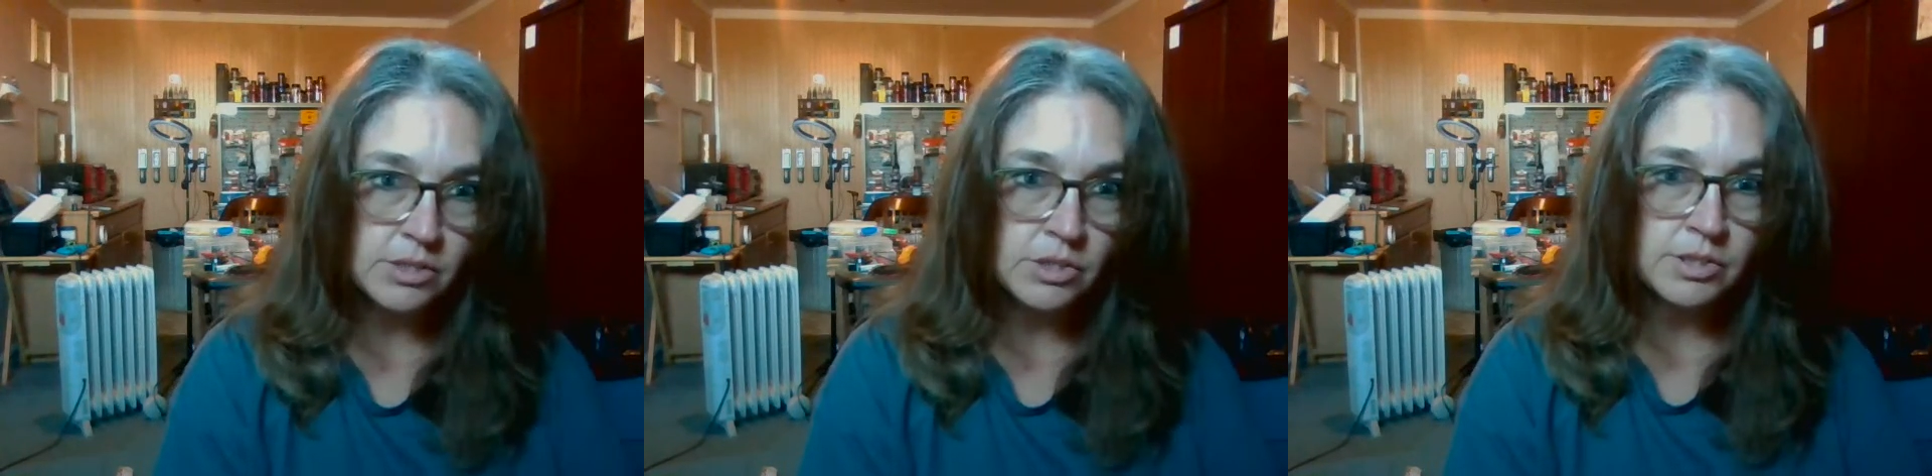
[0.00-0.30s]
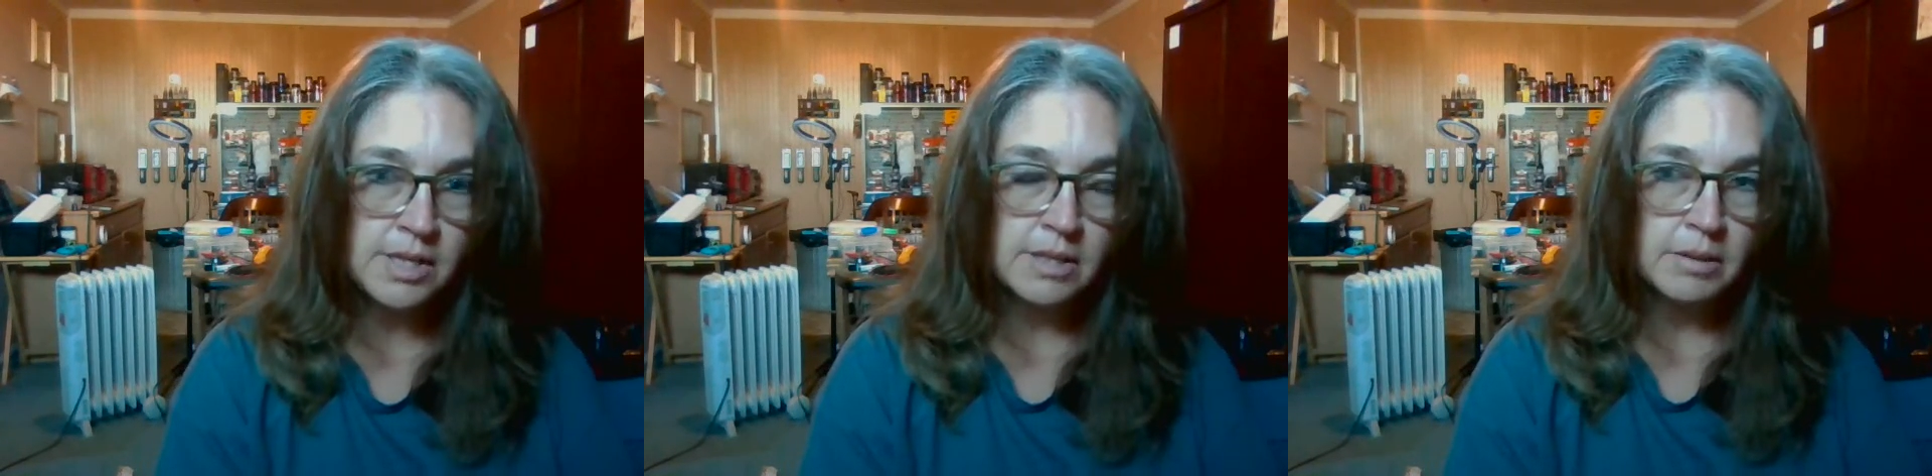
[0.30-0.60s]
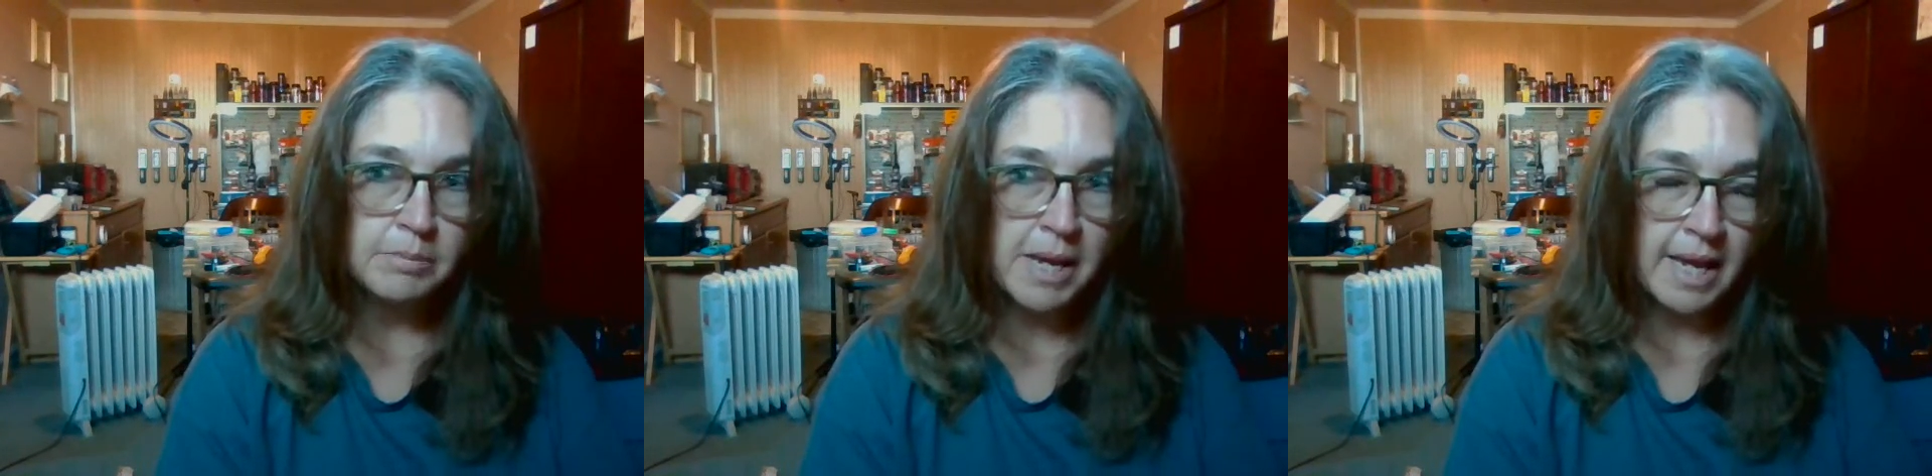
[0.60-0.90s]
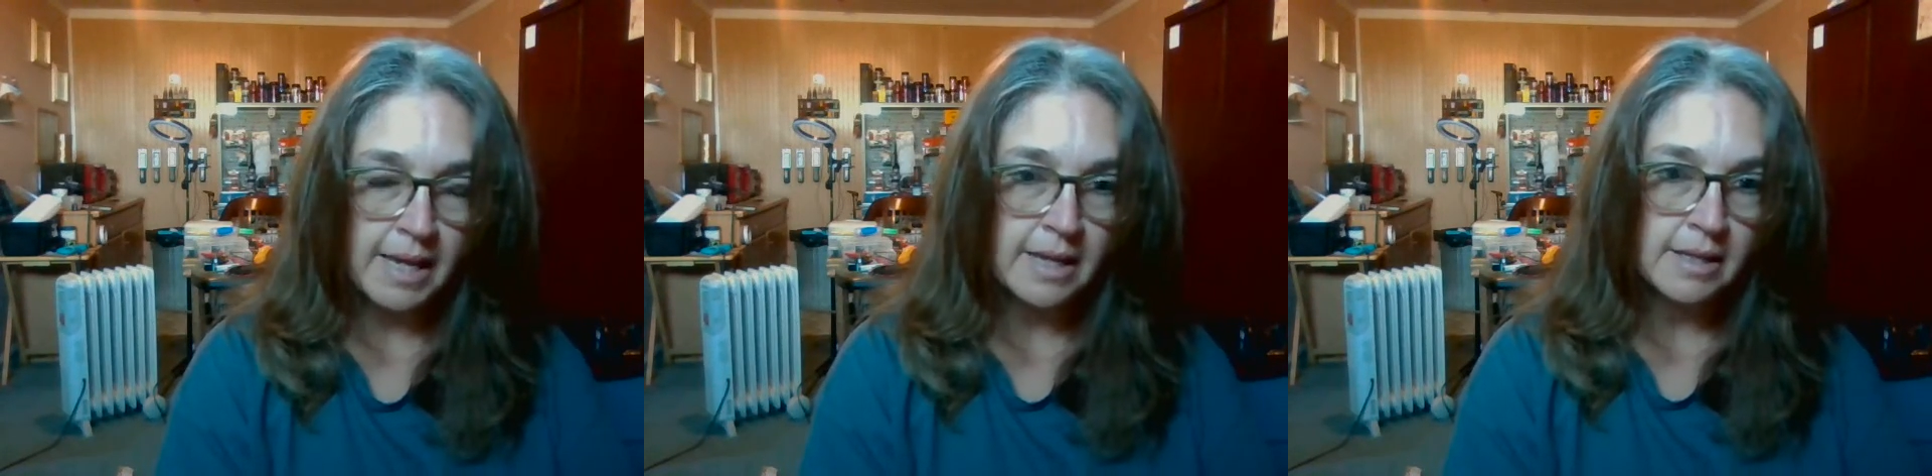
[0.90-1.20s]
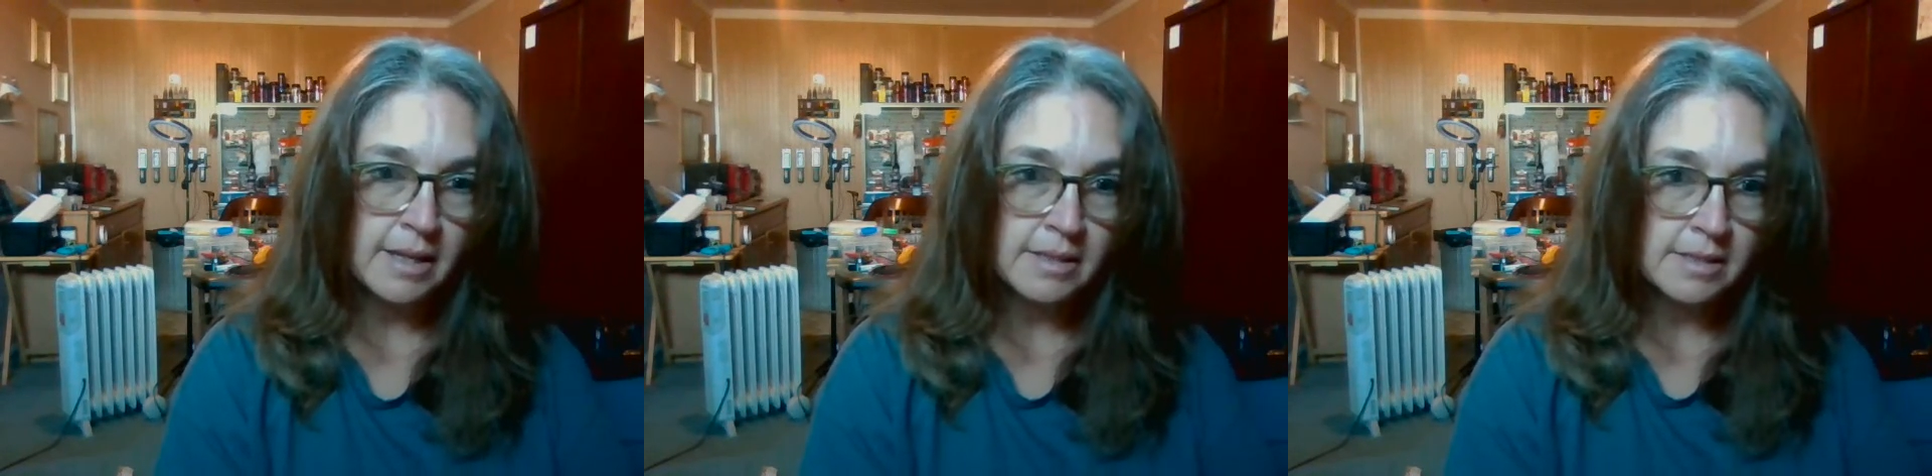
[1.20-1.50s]
to seal a
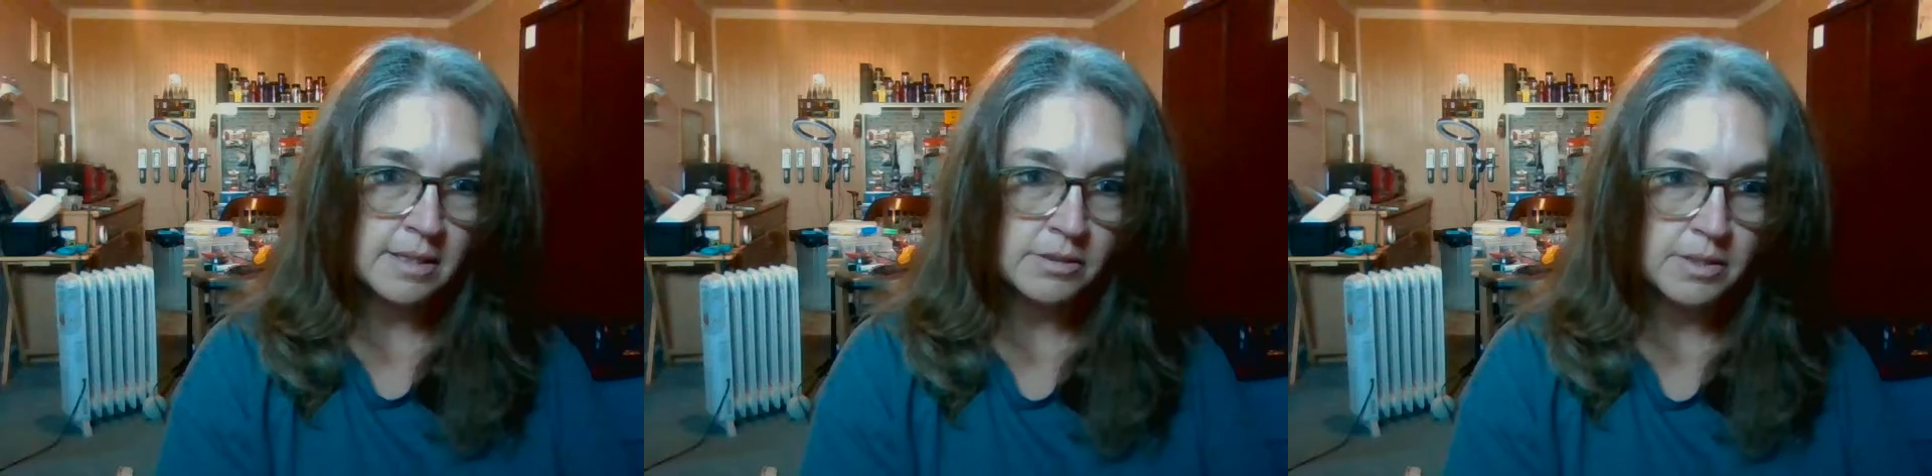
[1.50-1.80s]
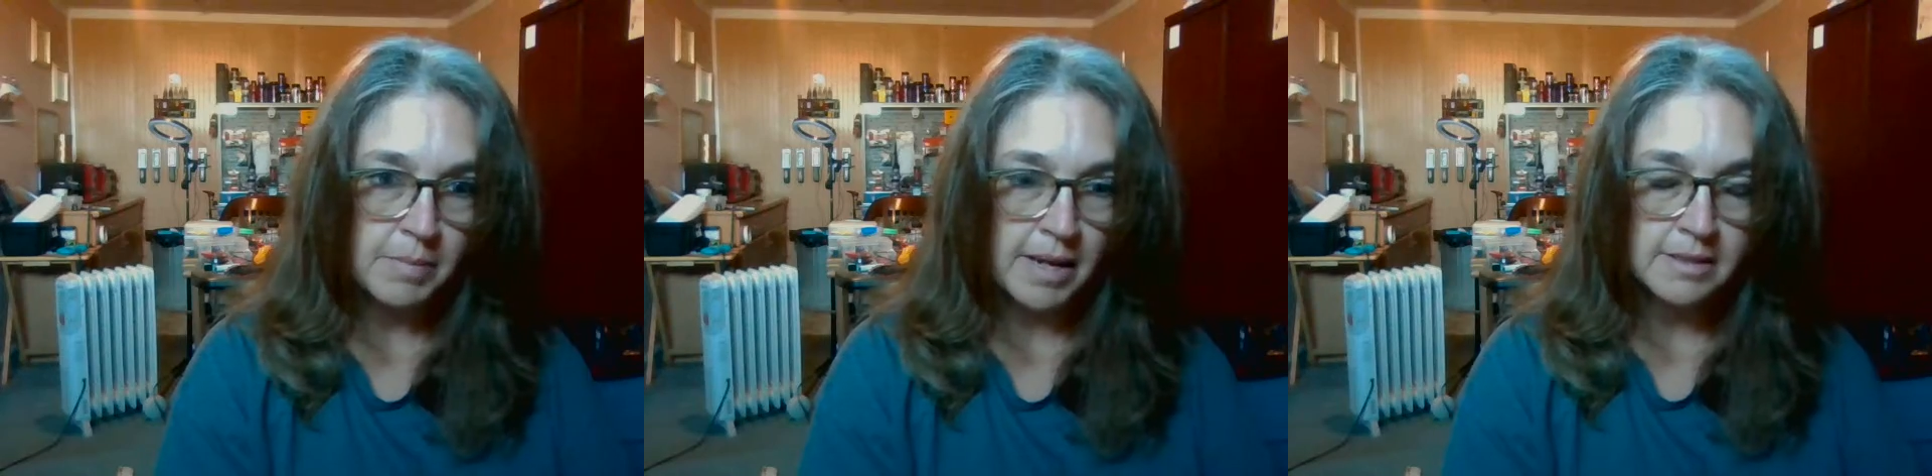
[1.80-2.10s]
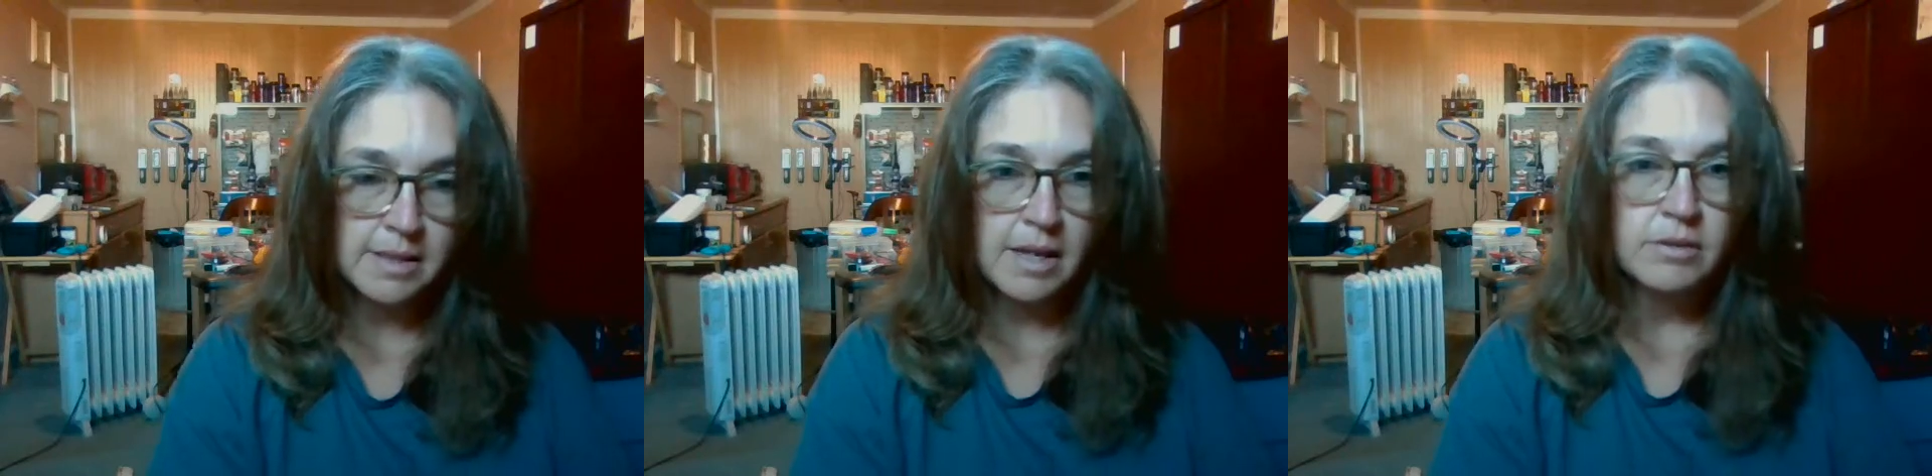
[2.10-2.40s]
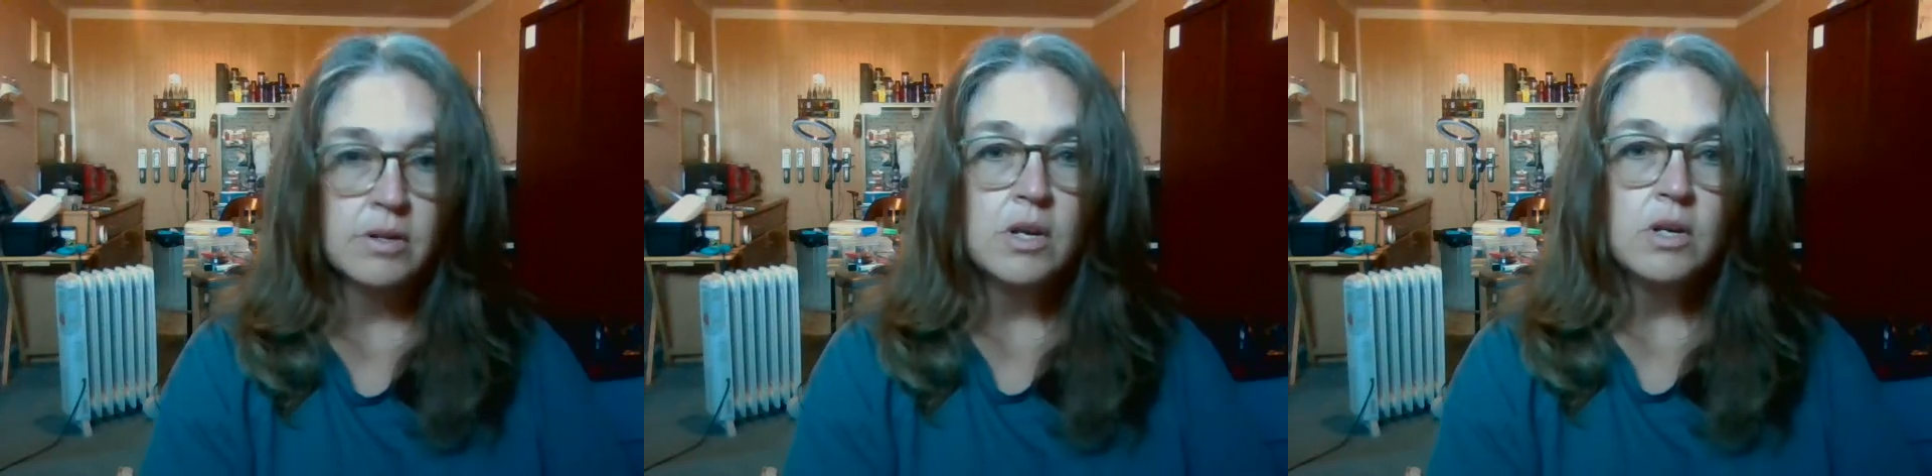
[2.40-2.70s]
bag. It seals the bag together.